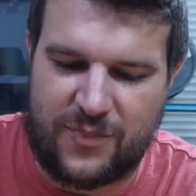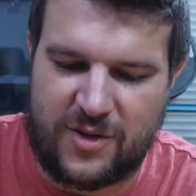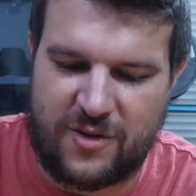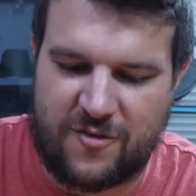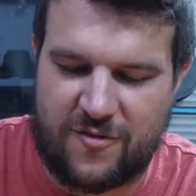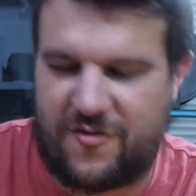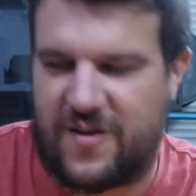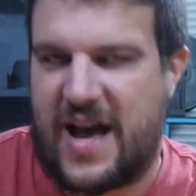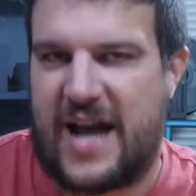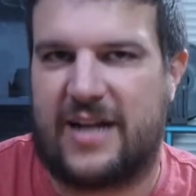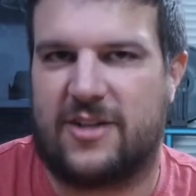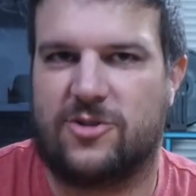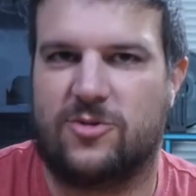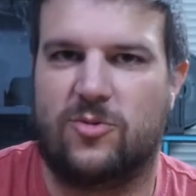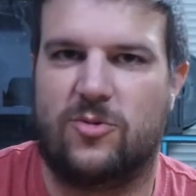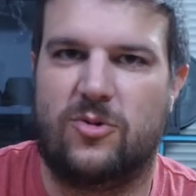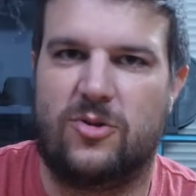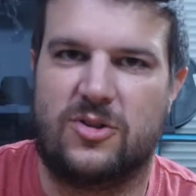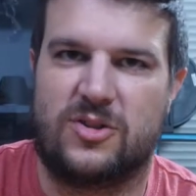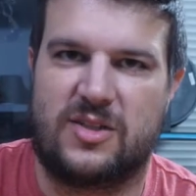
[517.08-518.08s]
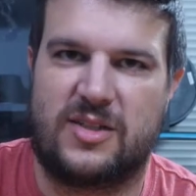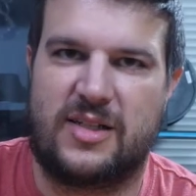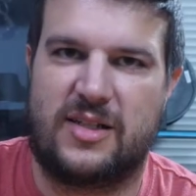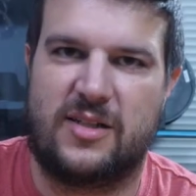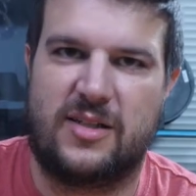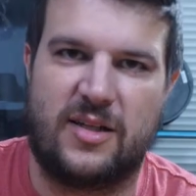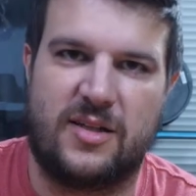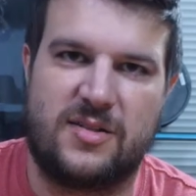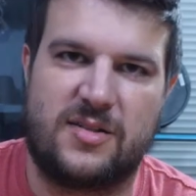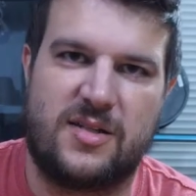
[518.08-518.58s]
factual
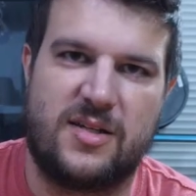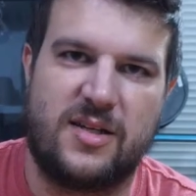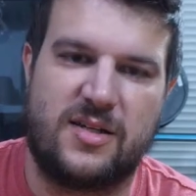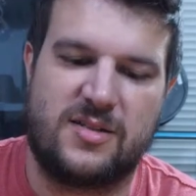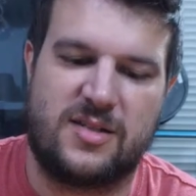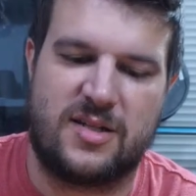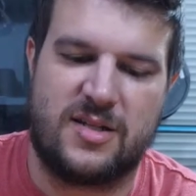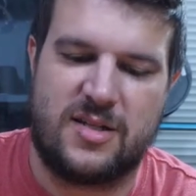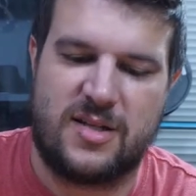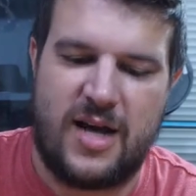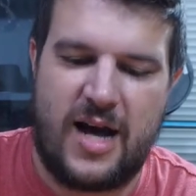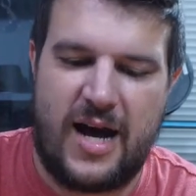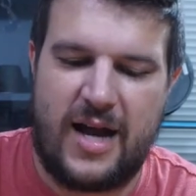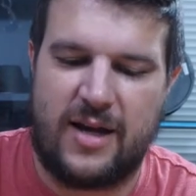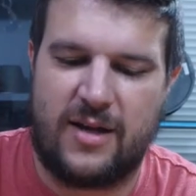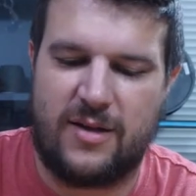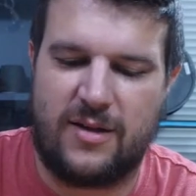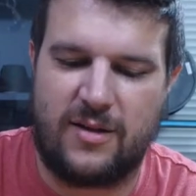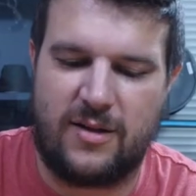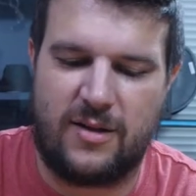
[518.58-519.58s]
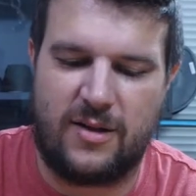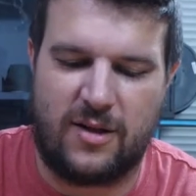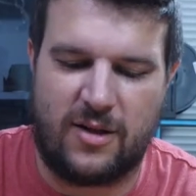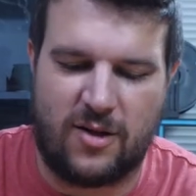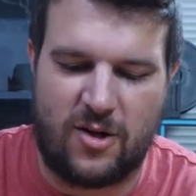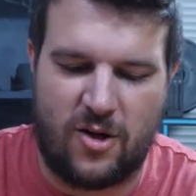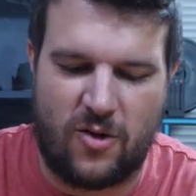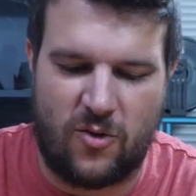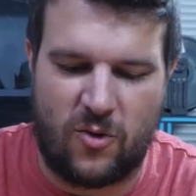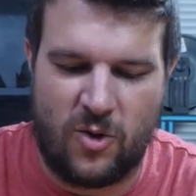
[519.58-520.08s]
statistics and not,
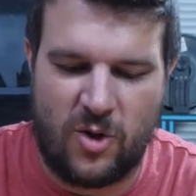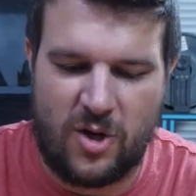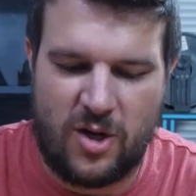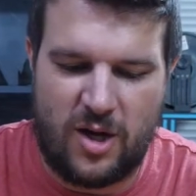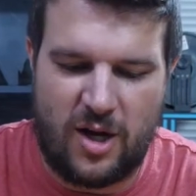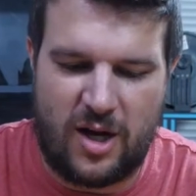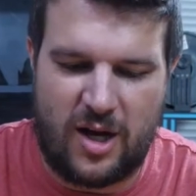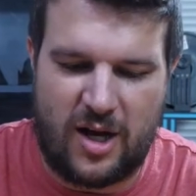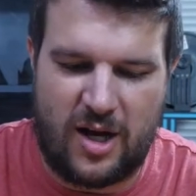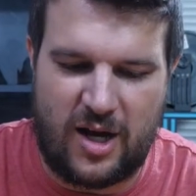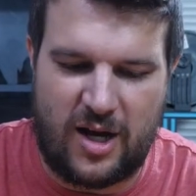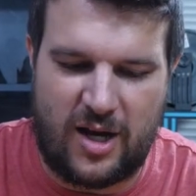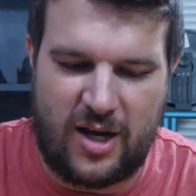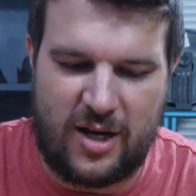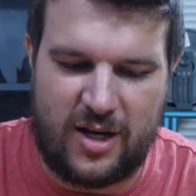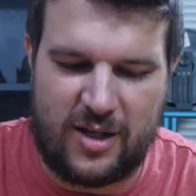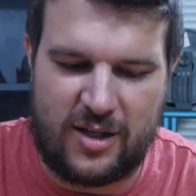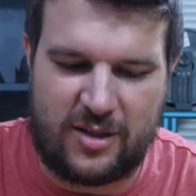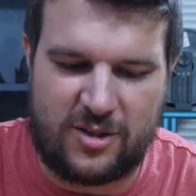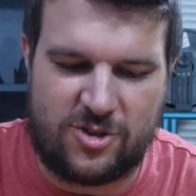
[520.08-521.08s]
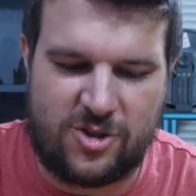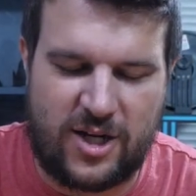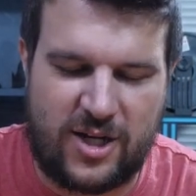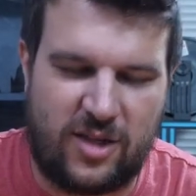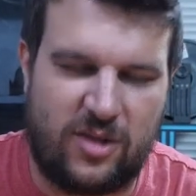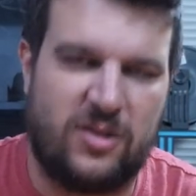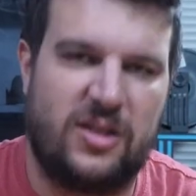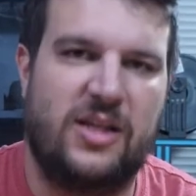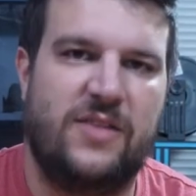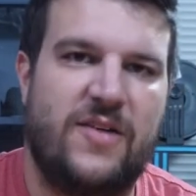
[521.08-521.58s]
try to
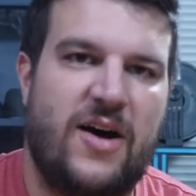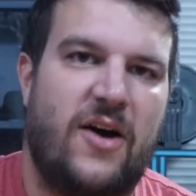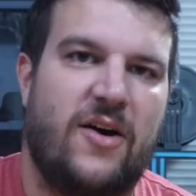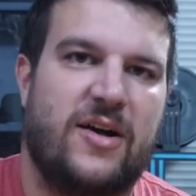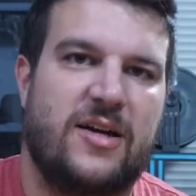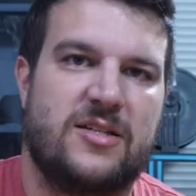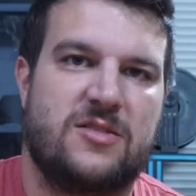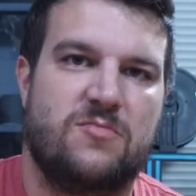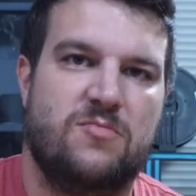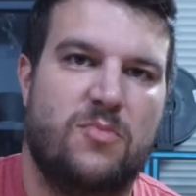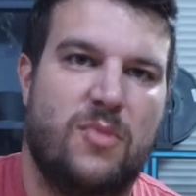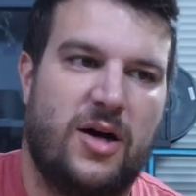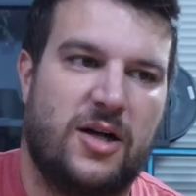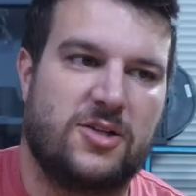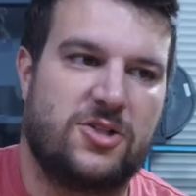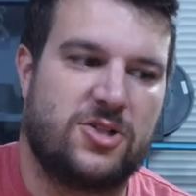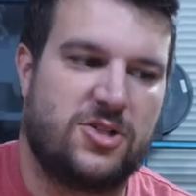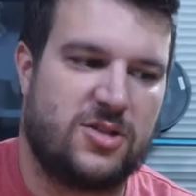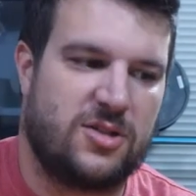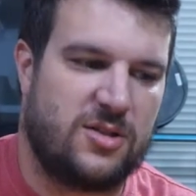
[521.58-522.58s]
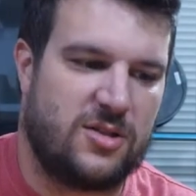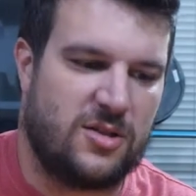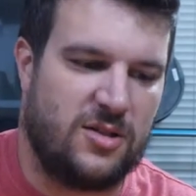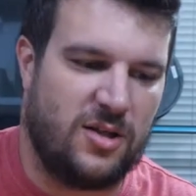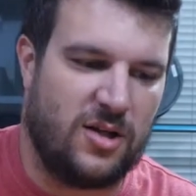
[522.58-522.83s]
leave out as much,